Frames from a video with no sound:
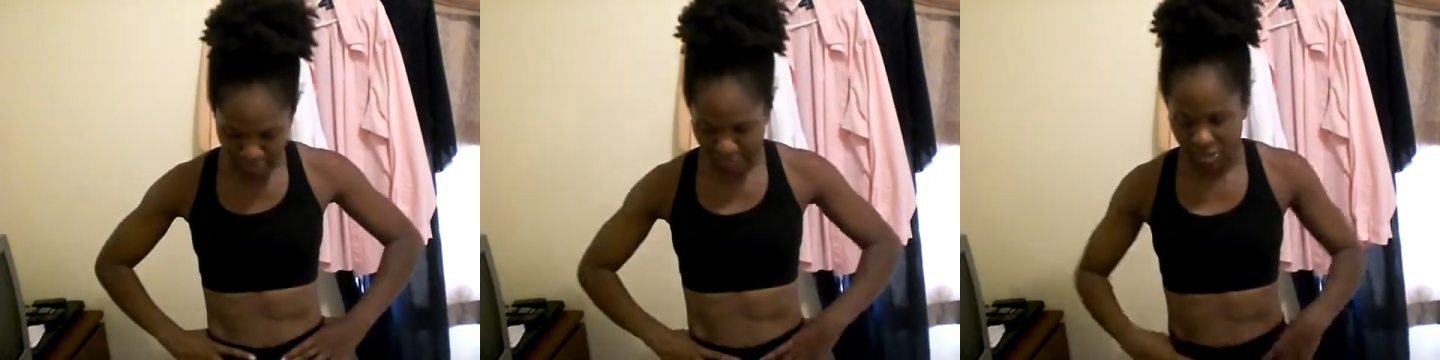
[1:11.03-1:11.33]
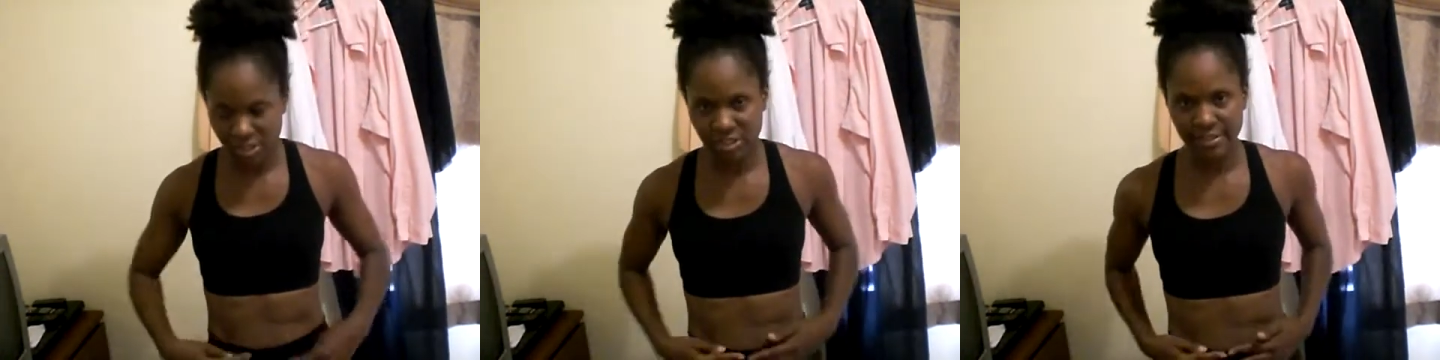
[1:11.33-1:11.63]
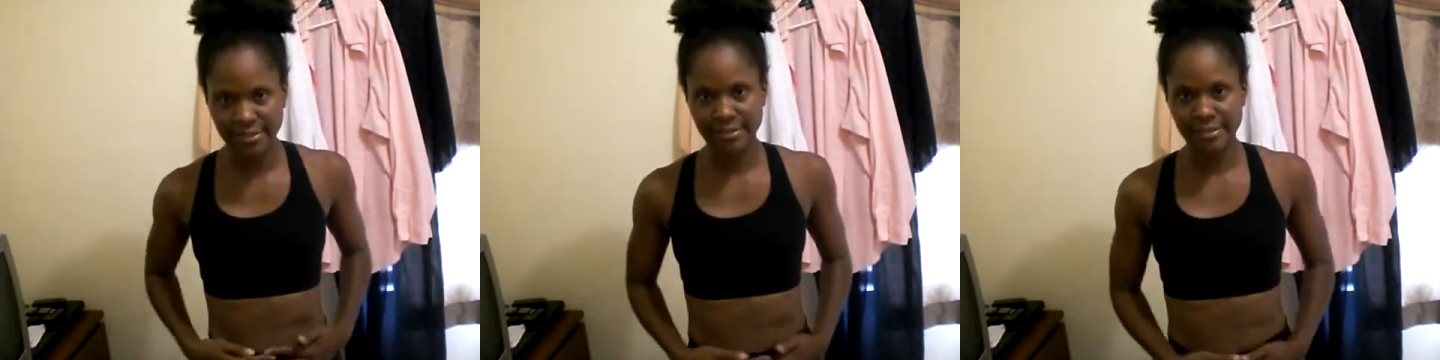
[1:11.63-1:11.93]
much because
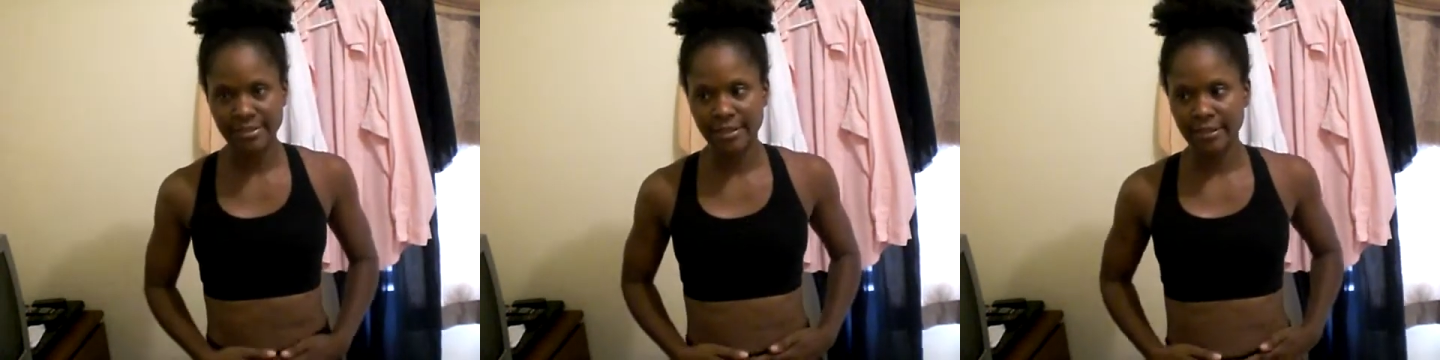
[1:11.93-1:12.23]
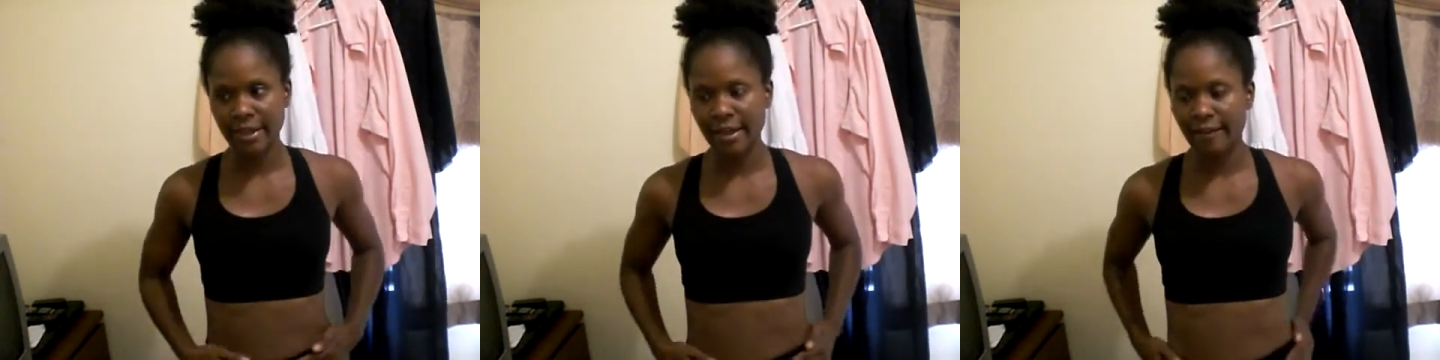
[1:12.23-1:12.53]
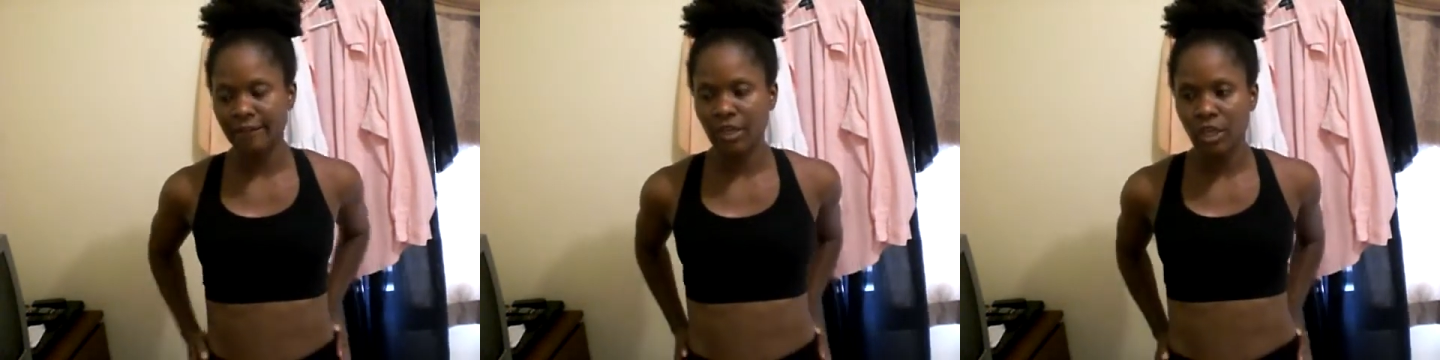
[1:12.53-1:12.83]
it's not that kind
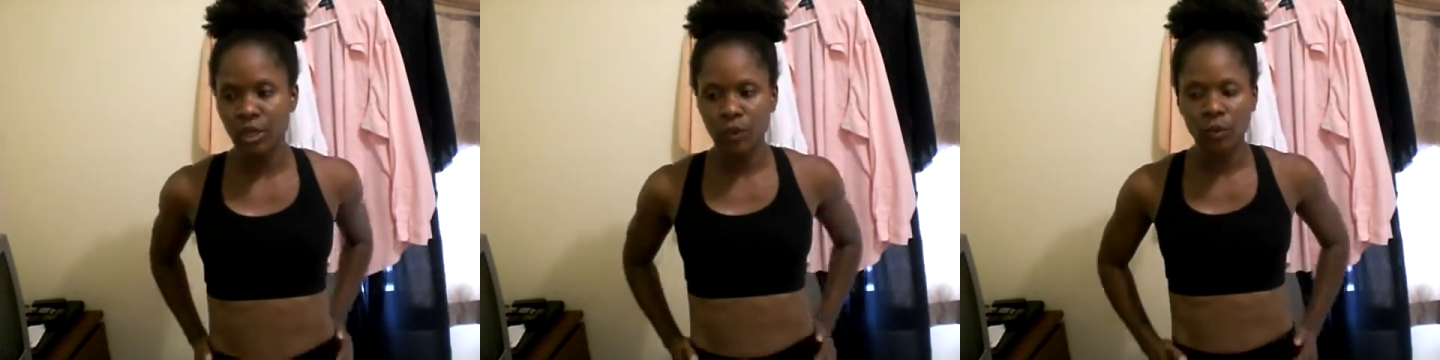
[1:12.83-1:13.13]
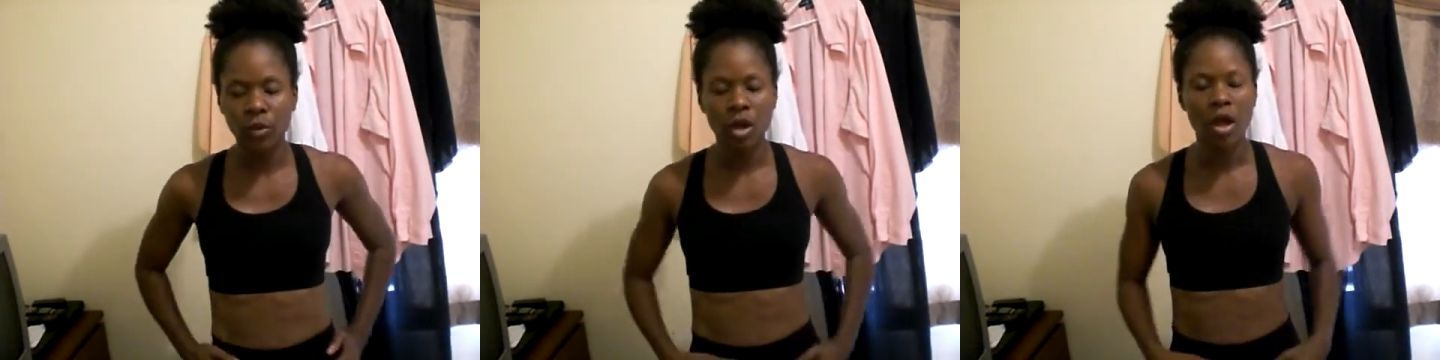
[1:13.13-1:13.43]
of video.